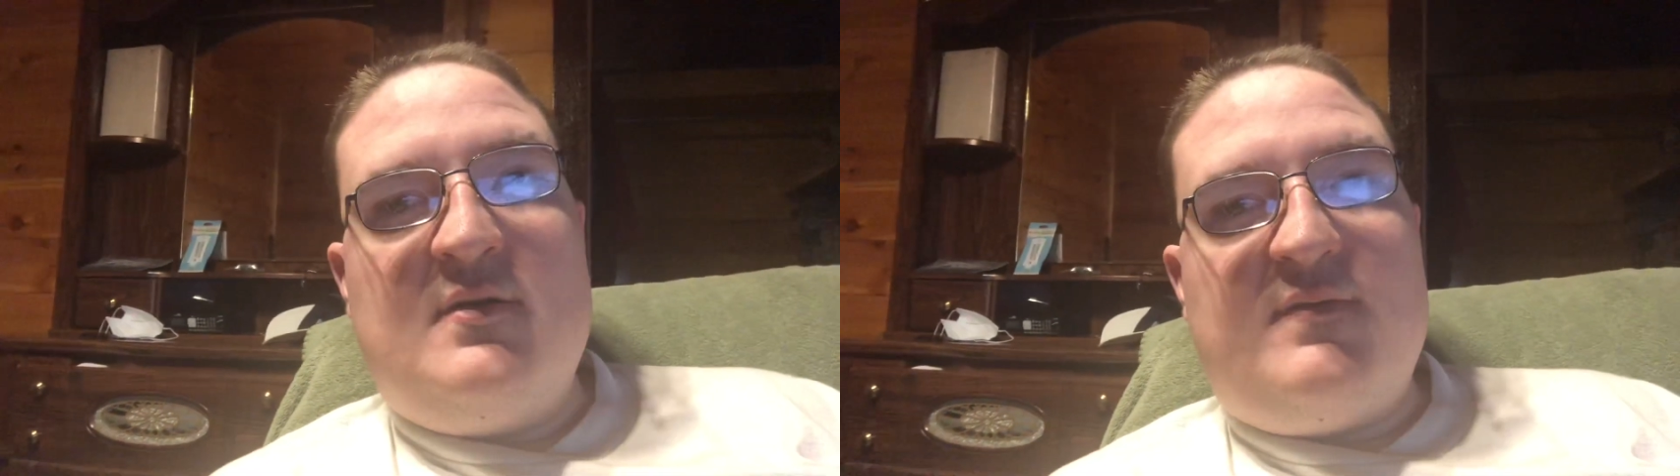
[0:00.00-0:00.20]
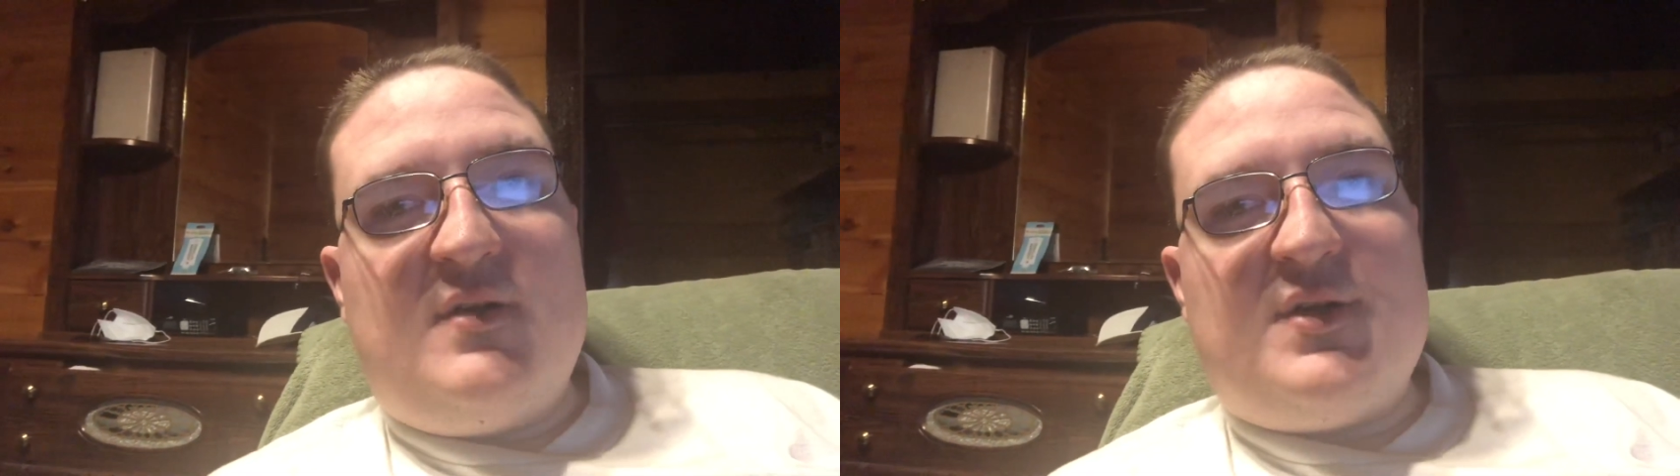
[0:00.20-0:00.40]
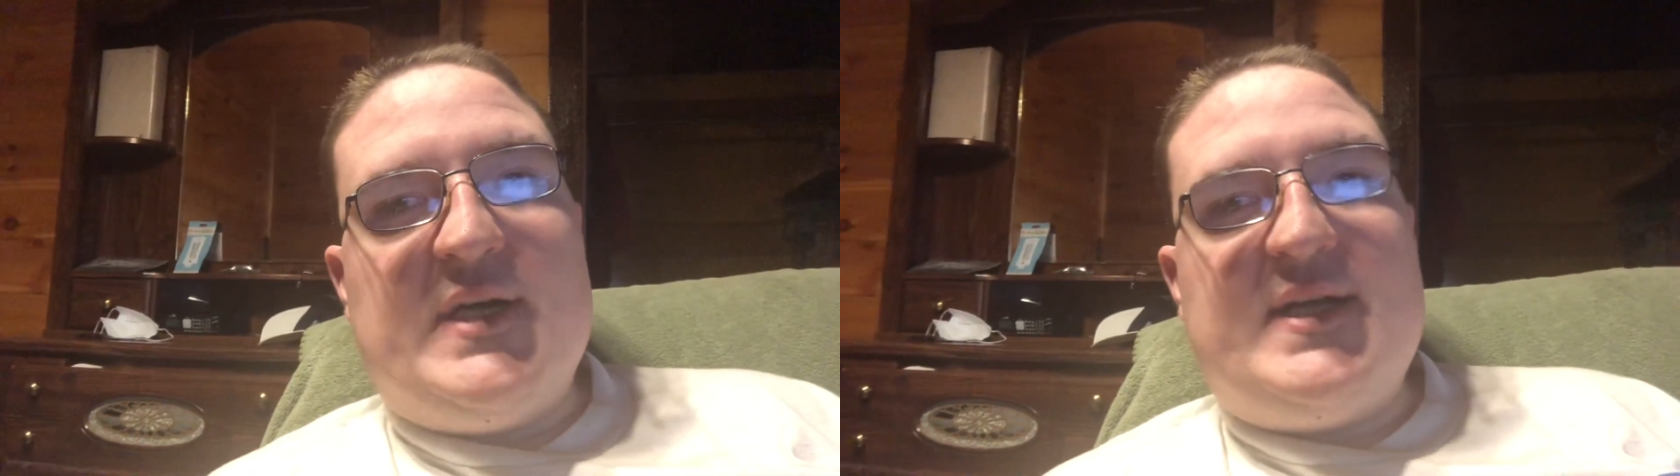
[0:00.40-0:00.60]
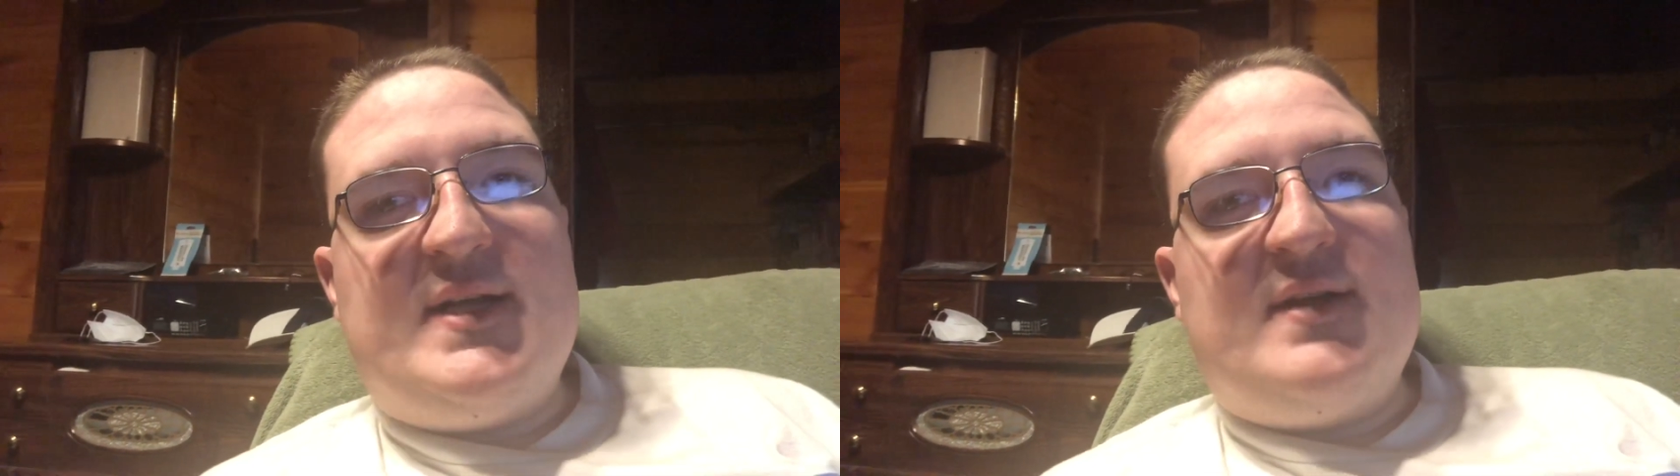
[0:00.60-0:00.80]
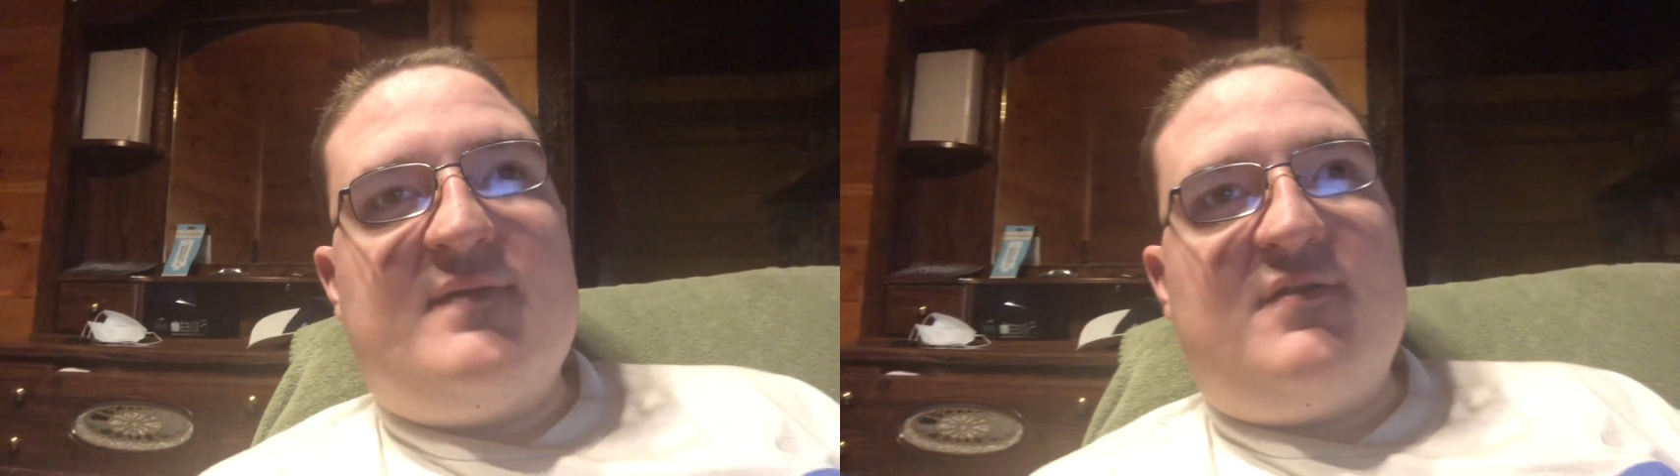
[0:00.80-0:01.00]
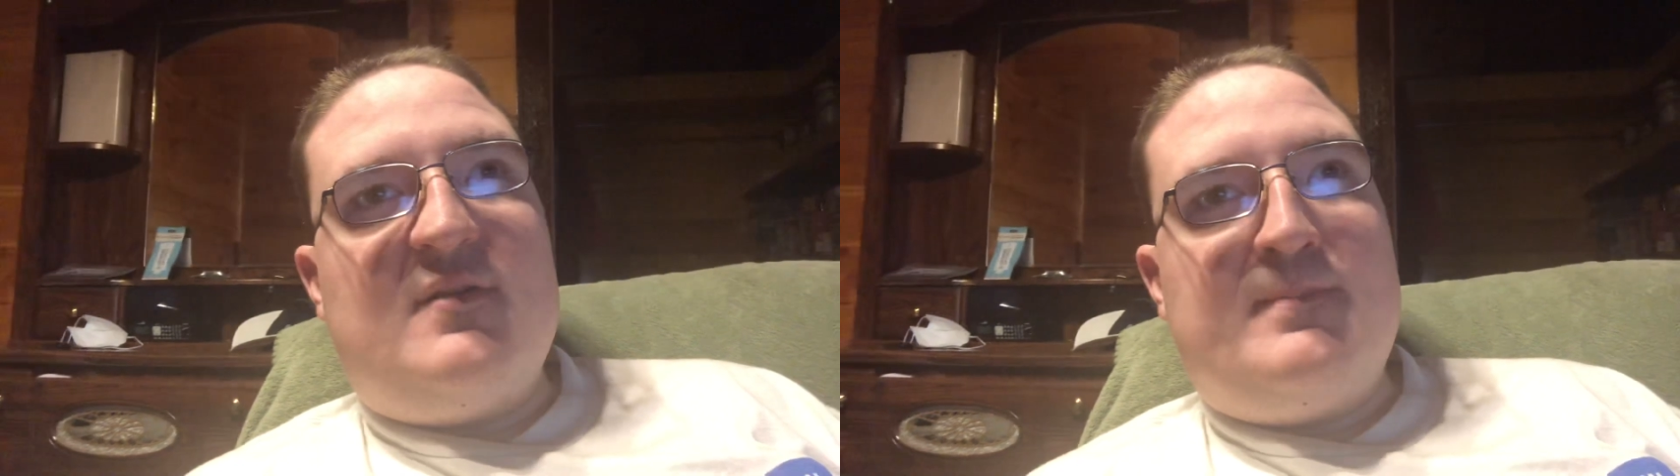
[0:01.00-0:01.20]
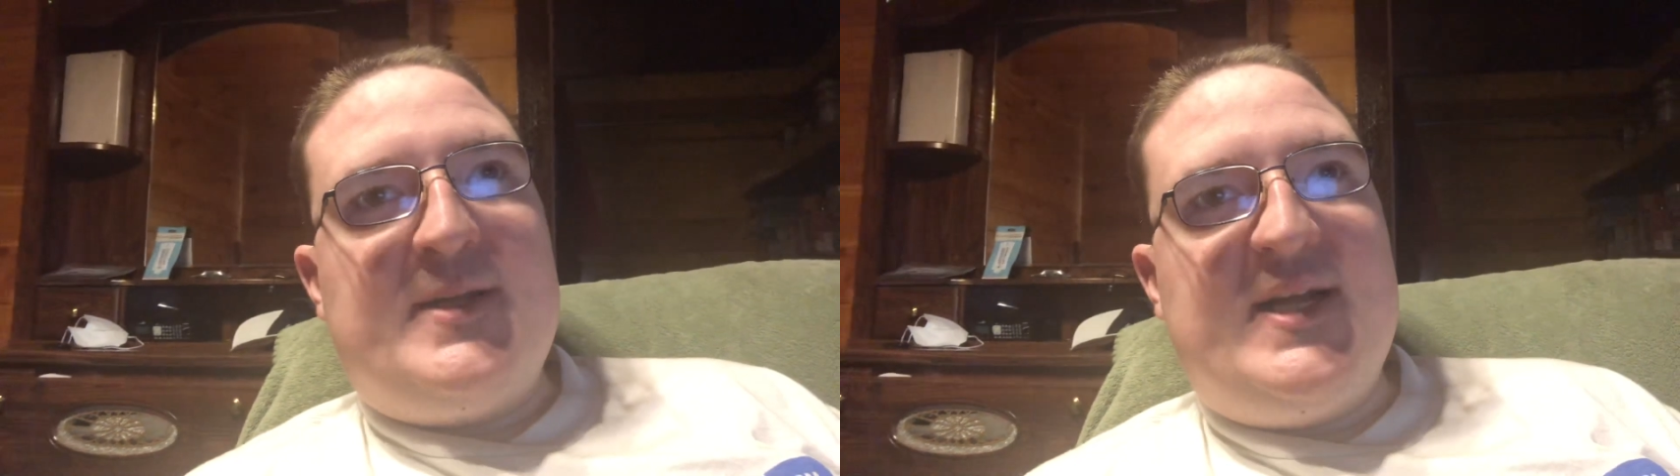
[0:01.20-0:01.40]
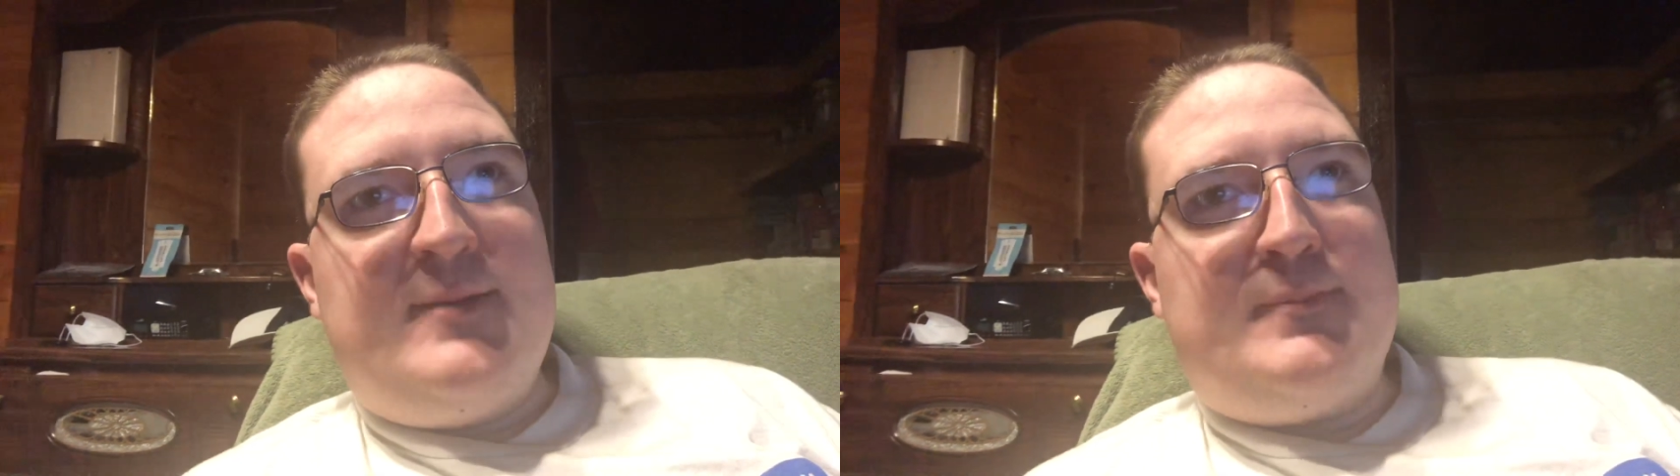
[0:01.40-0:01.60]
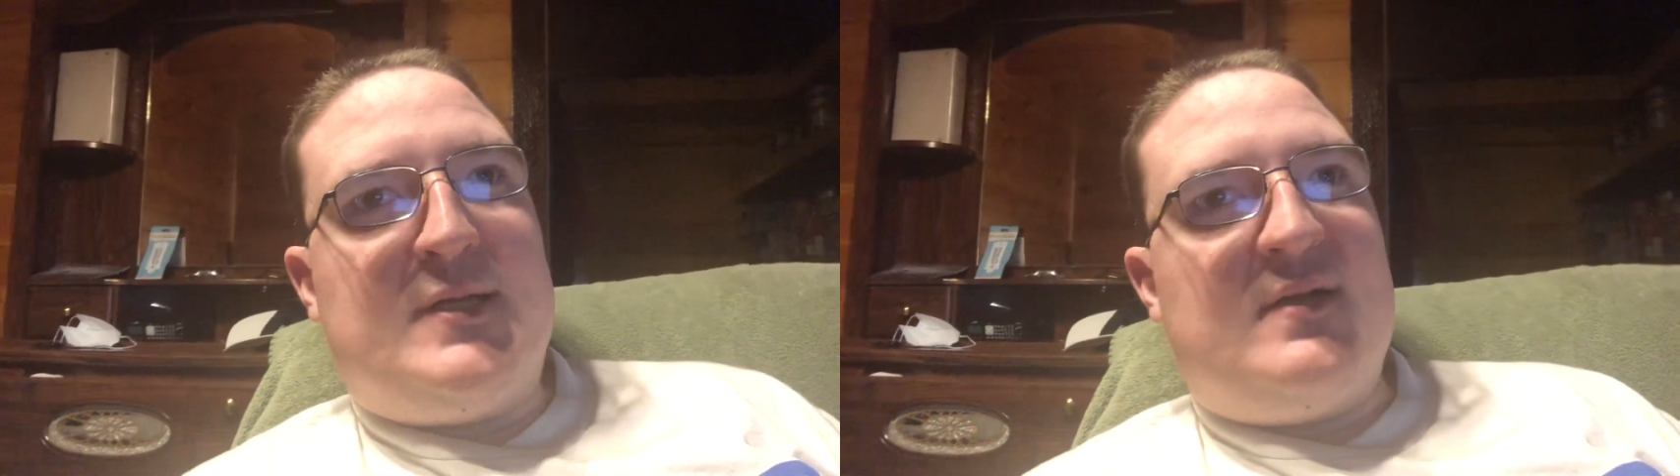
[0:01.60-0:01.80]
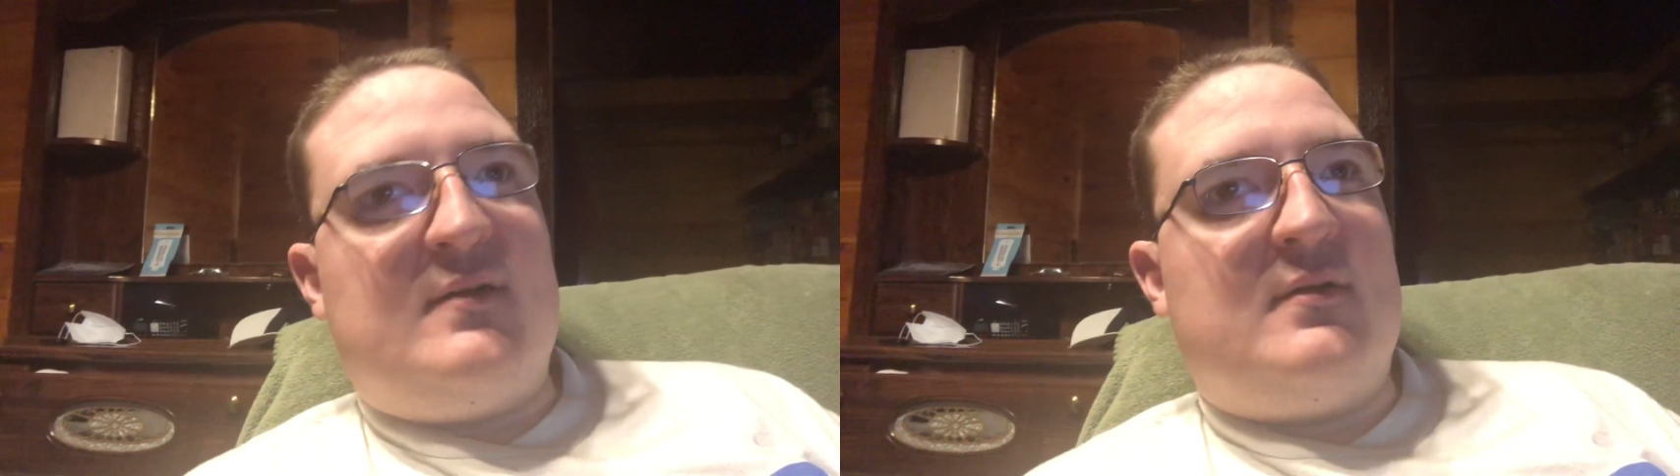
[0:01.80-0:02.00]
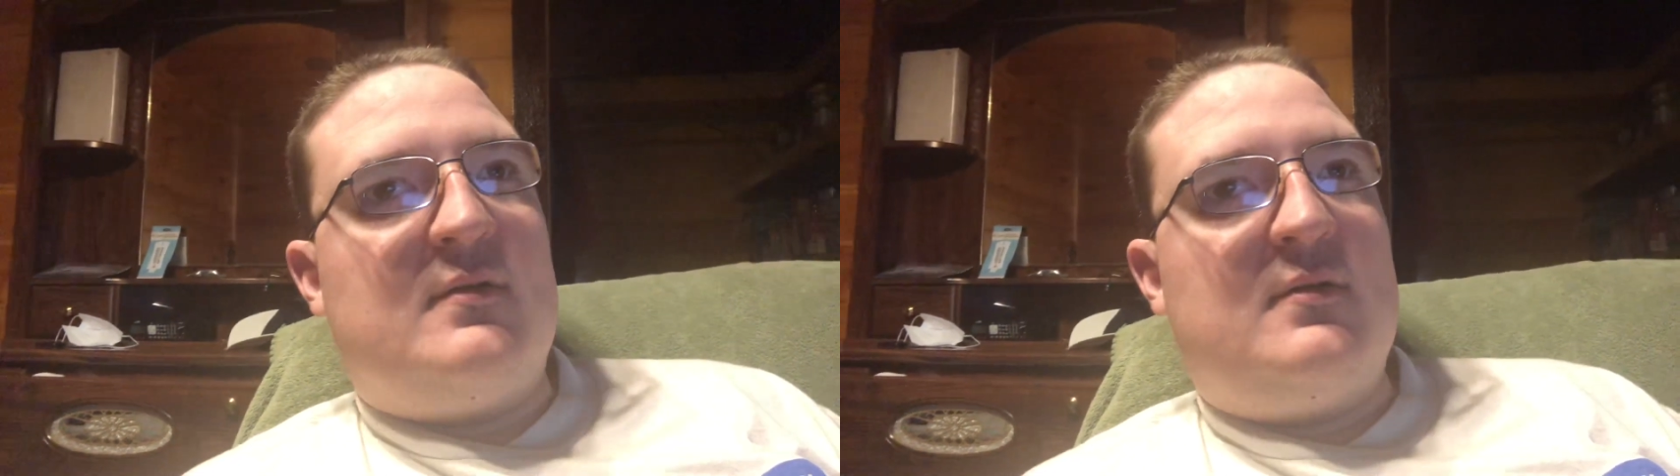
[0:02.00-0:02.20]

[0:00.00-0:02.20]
for like different people.